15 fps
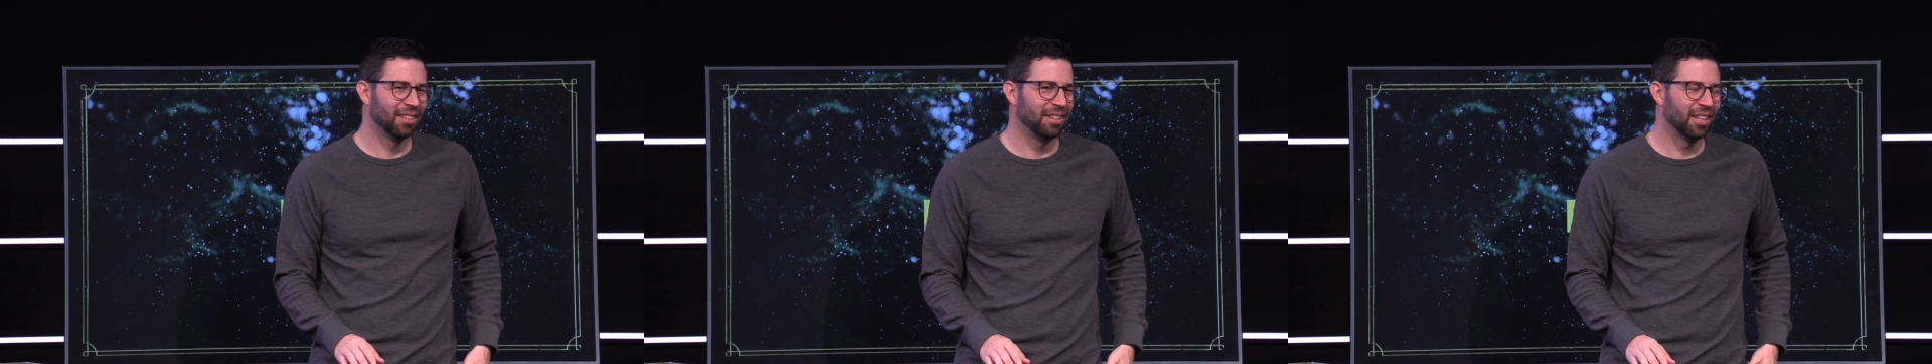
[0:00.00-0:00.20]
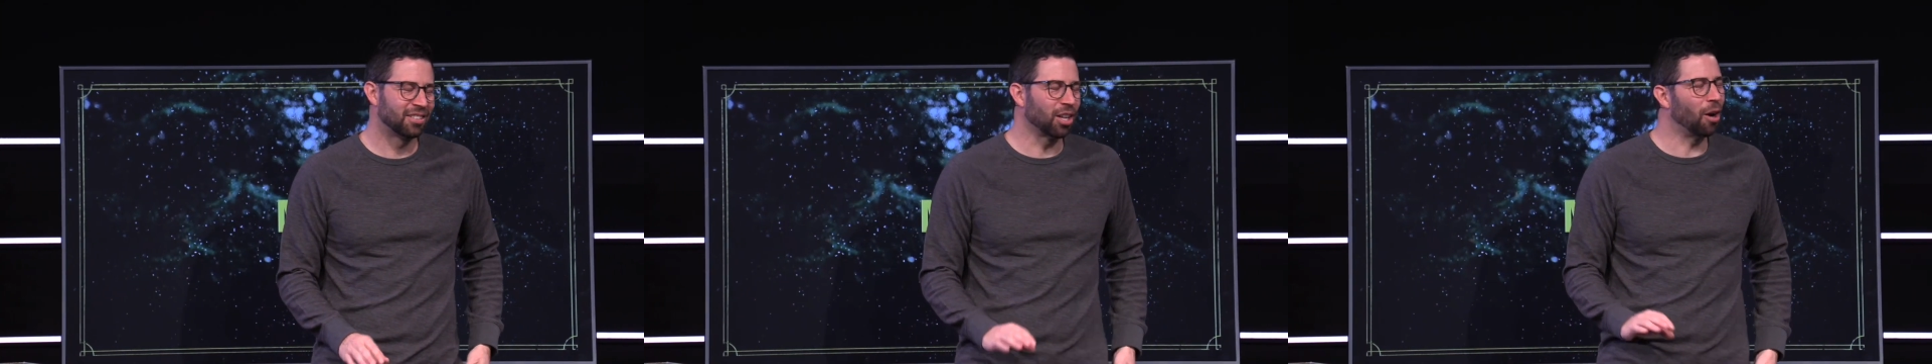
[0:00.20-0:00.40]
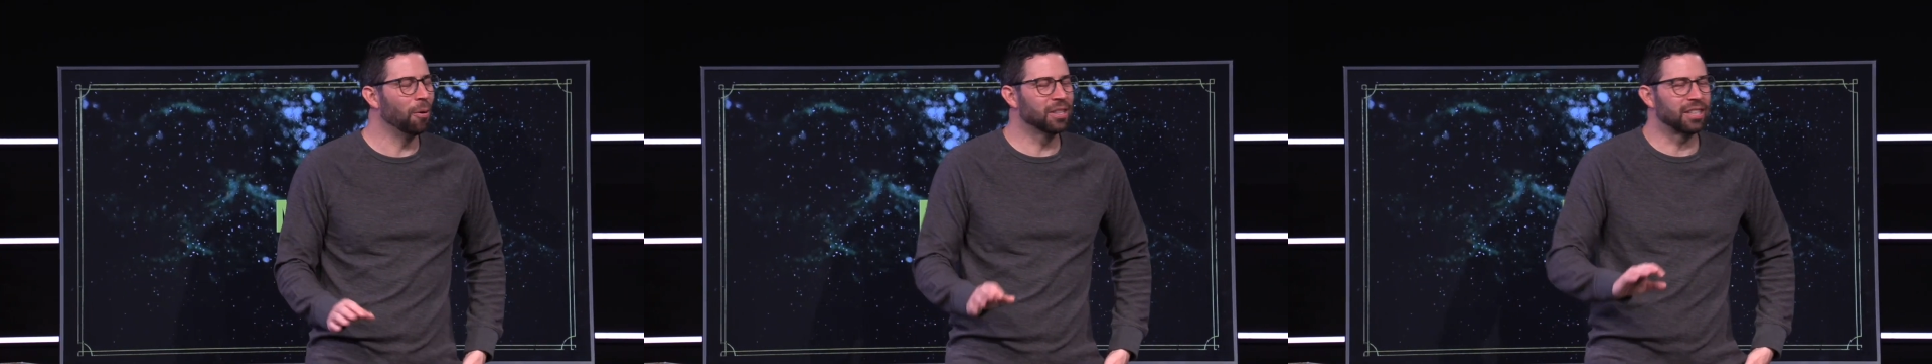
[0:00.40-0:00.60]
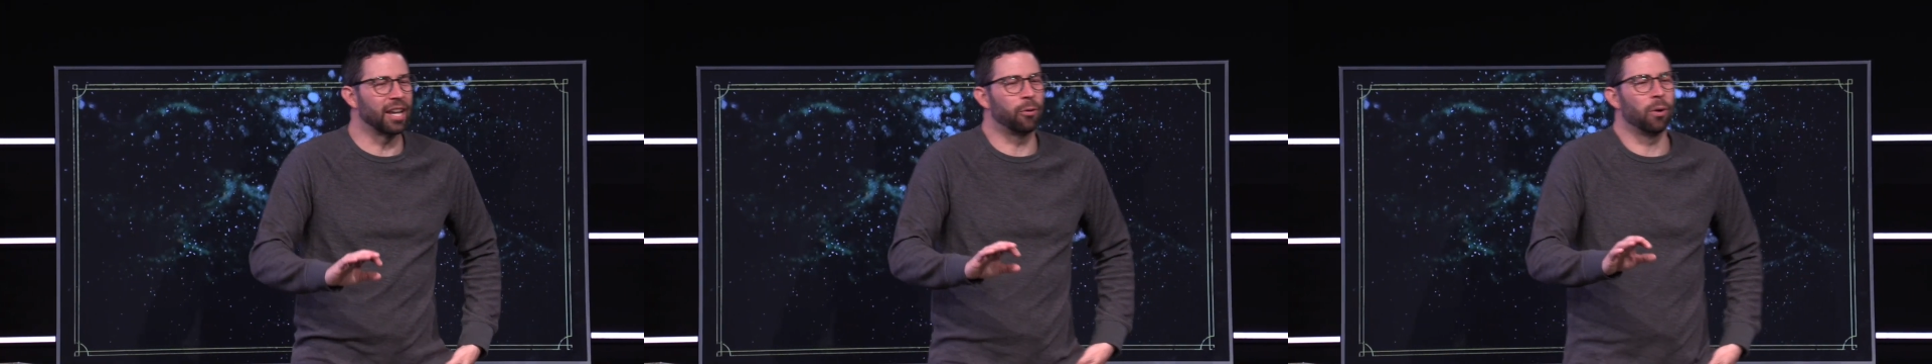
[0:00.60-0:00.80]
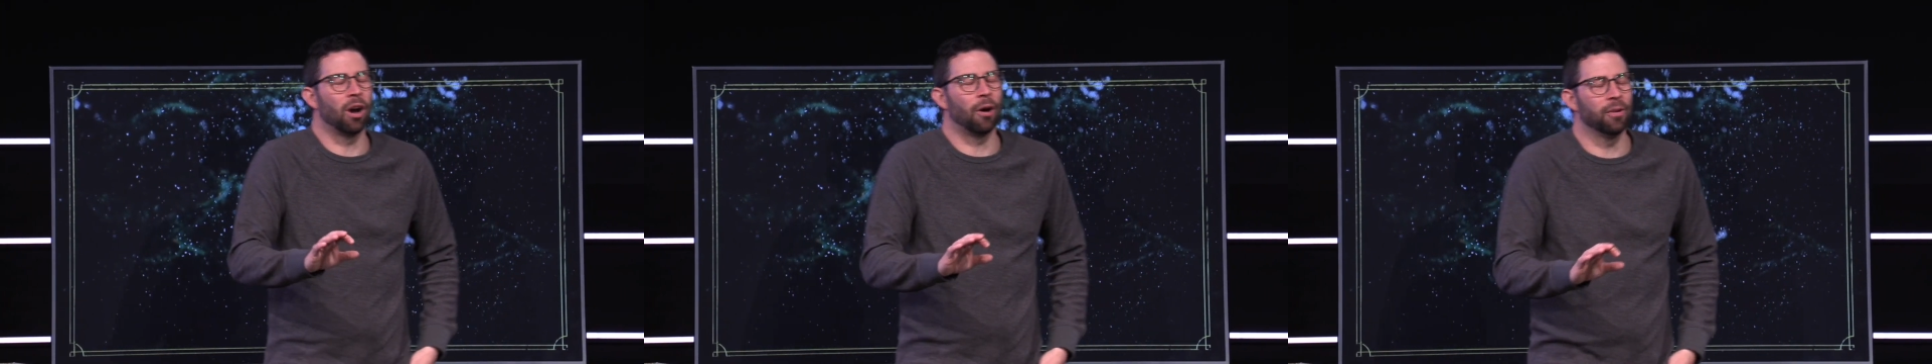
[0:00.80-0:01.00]
It's always
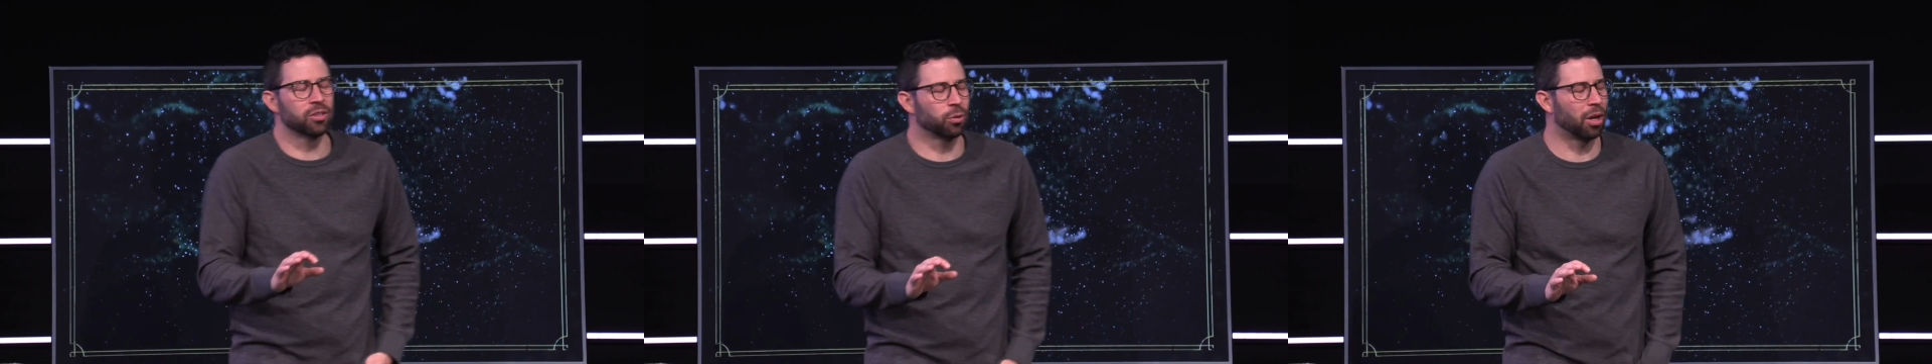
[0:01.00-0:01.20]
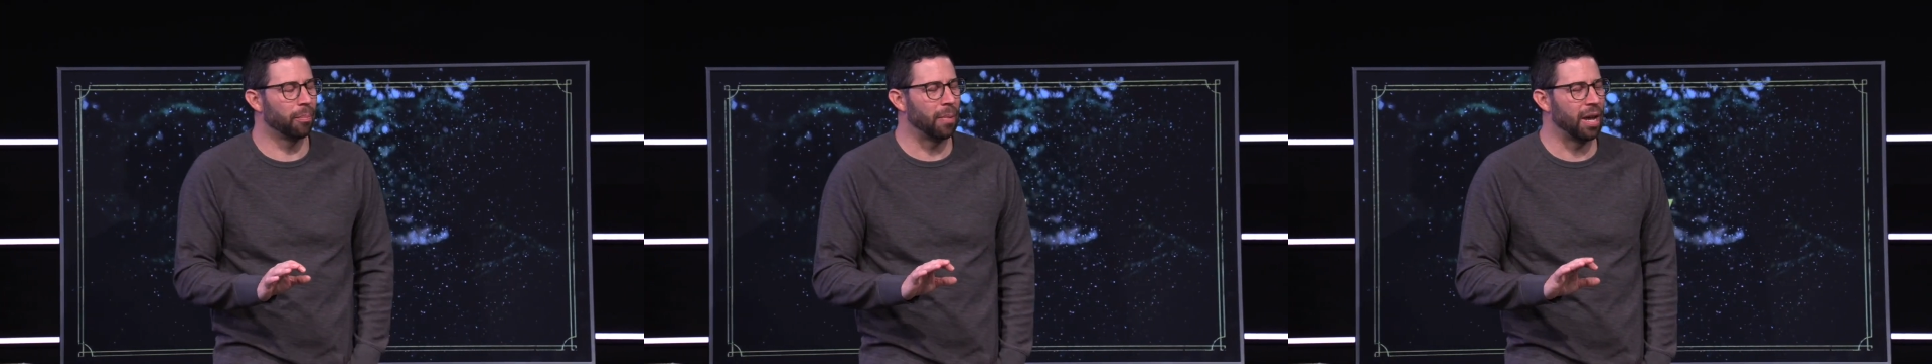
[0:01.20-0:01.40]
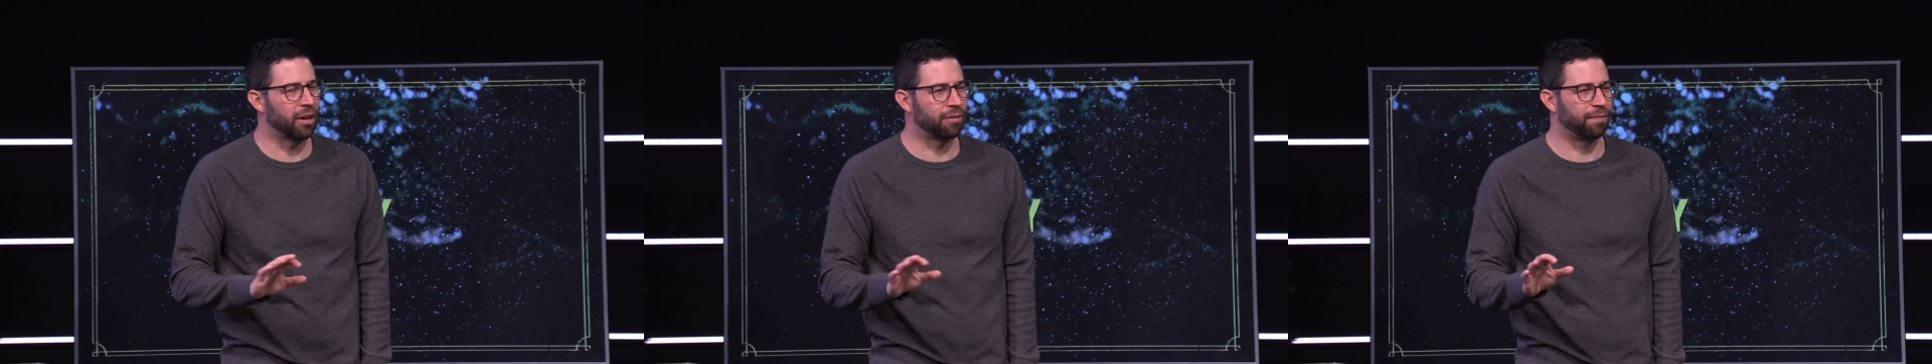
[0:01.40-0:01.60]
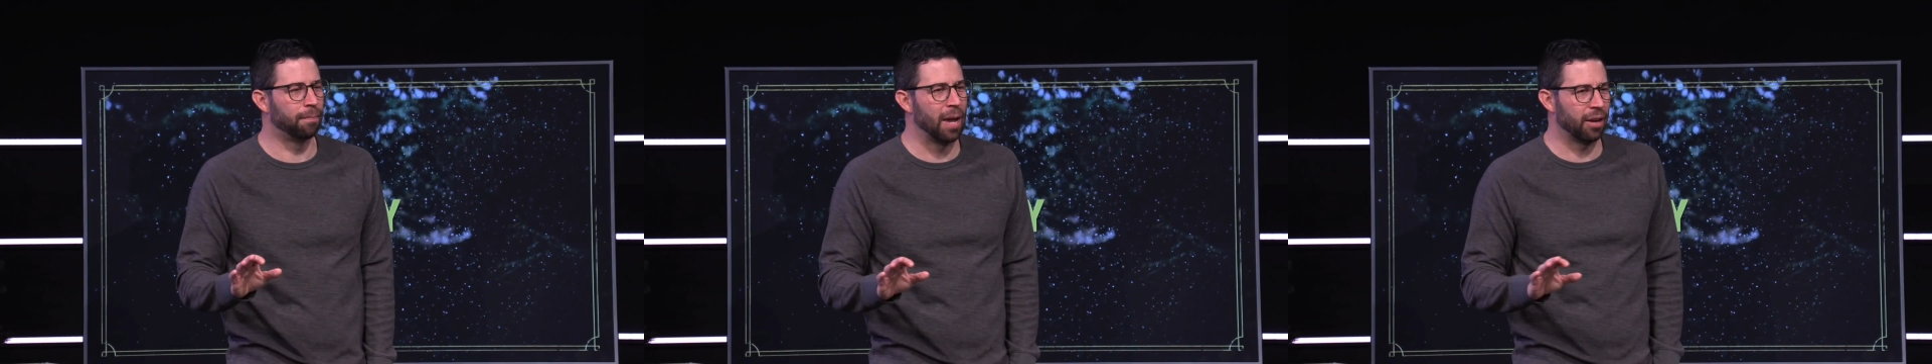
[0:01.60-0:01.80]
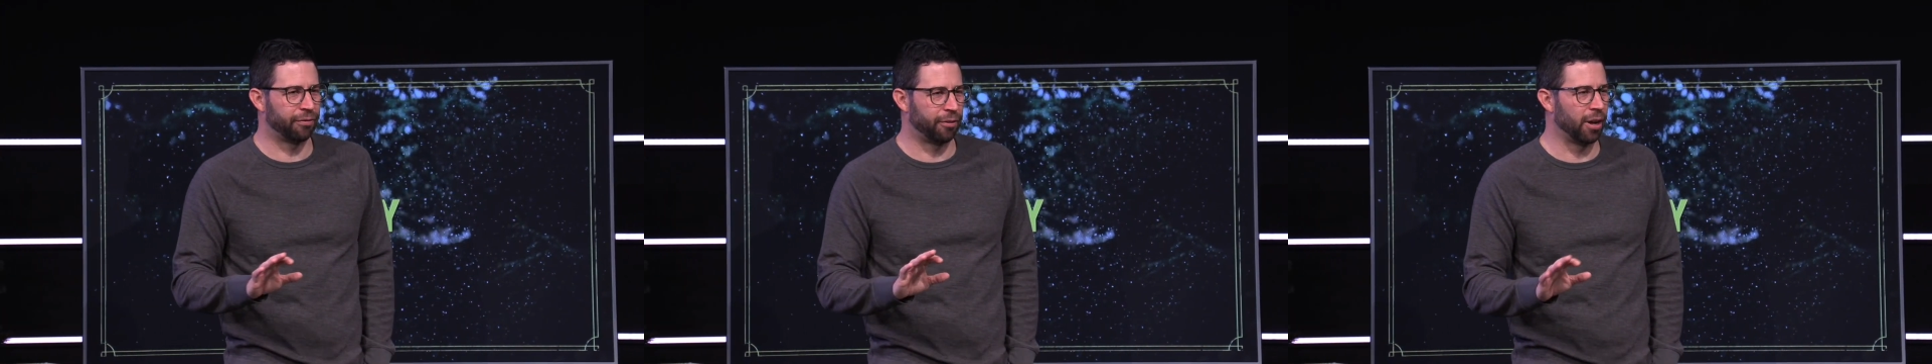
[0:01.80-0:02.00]
like we always want to
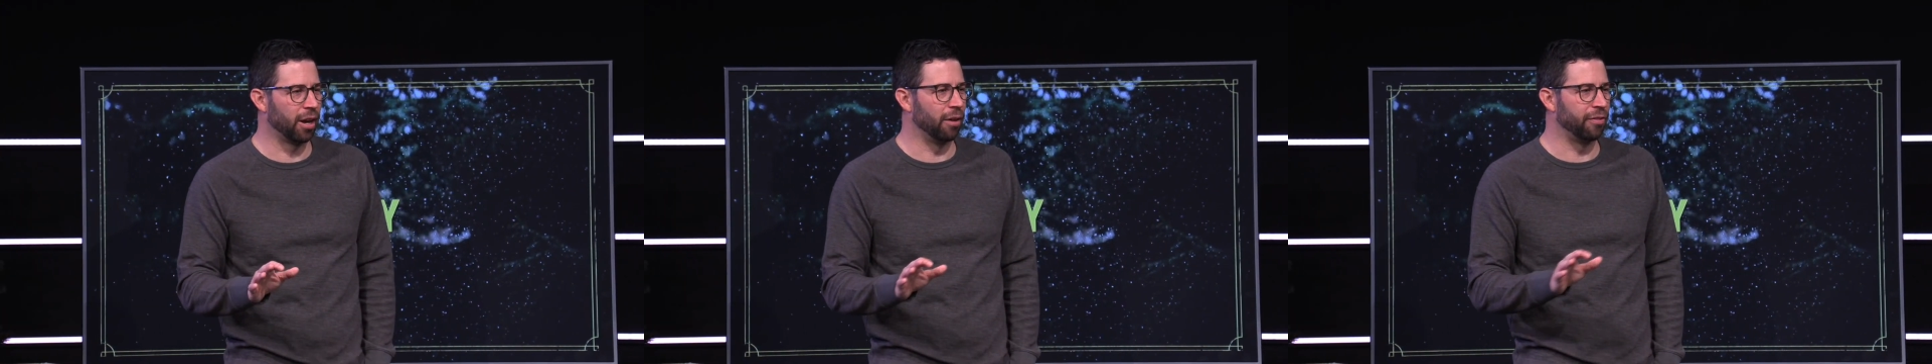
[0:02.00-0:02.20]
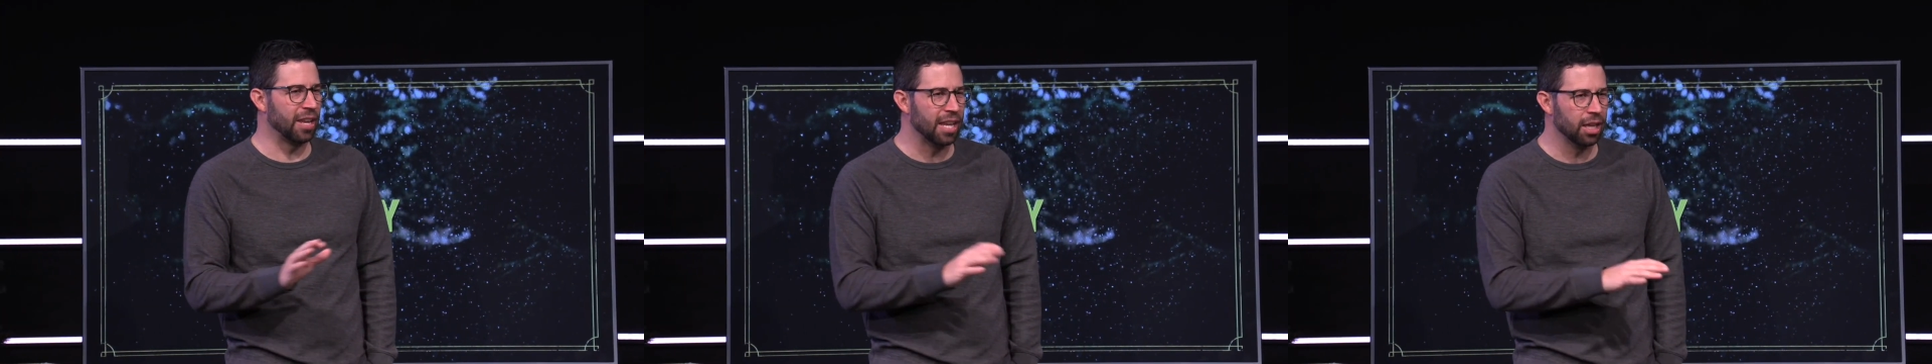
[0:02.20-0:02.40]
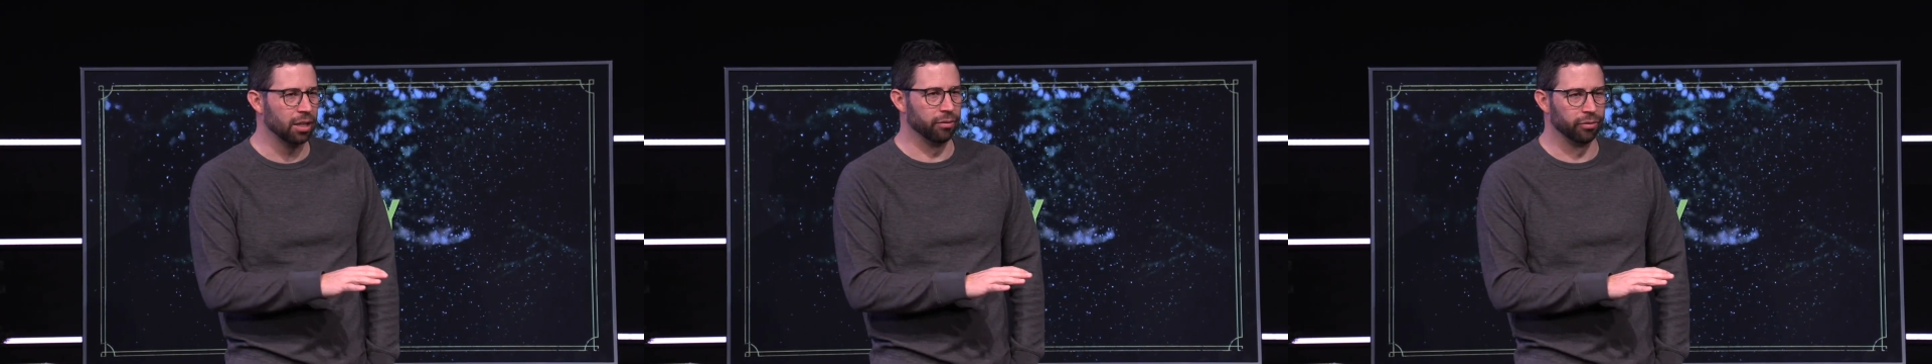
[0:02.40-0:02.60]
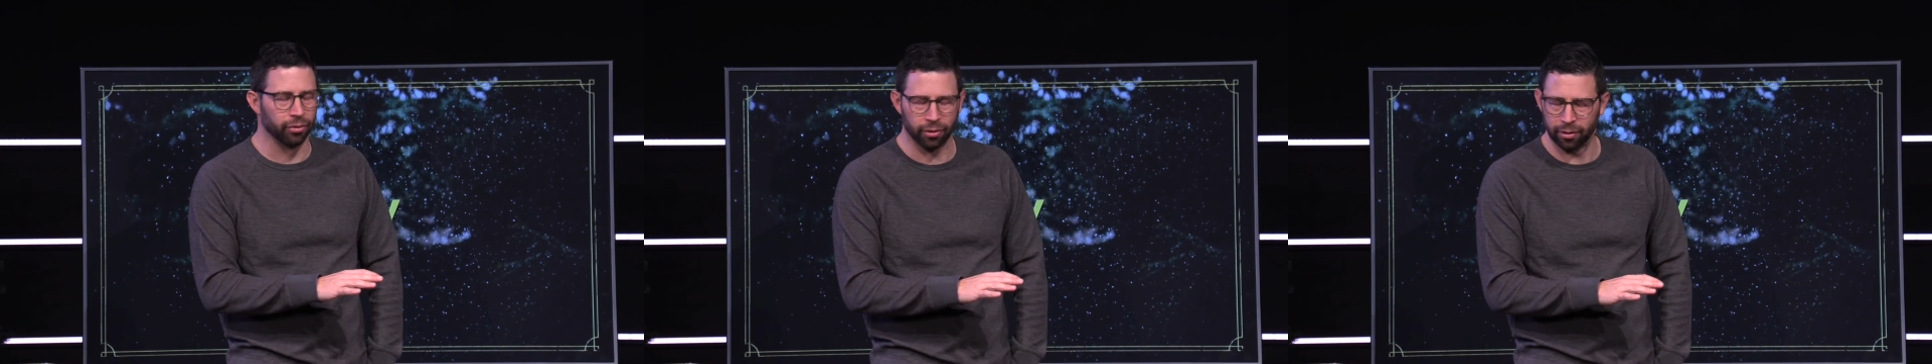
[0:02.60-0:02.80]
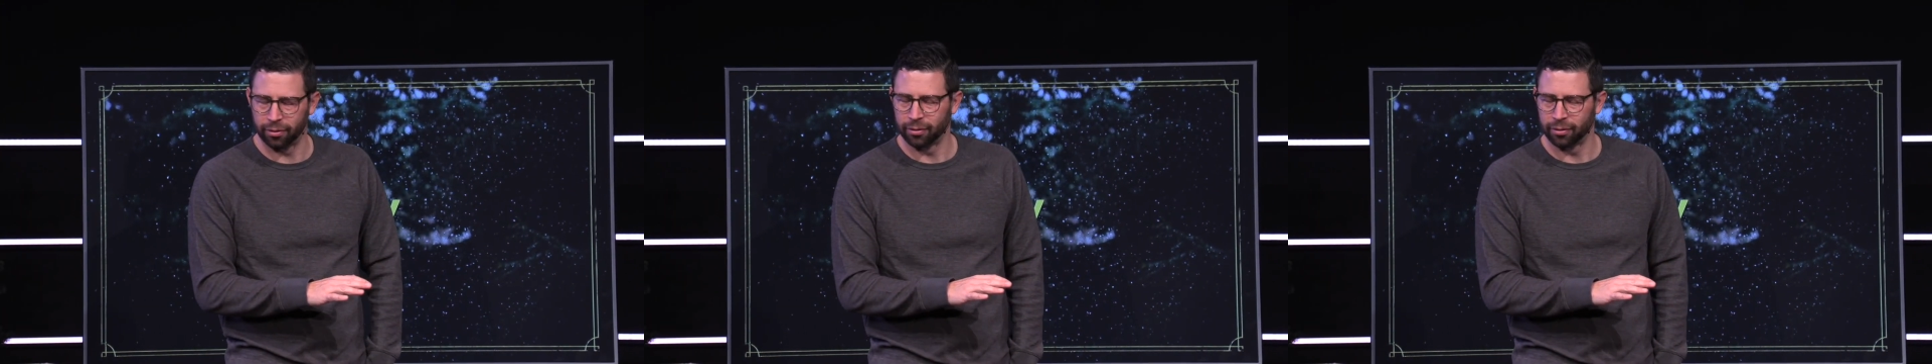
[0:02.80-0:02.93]
make fun of Eve.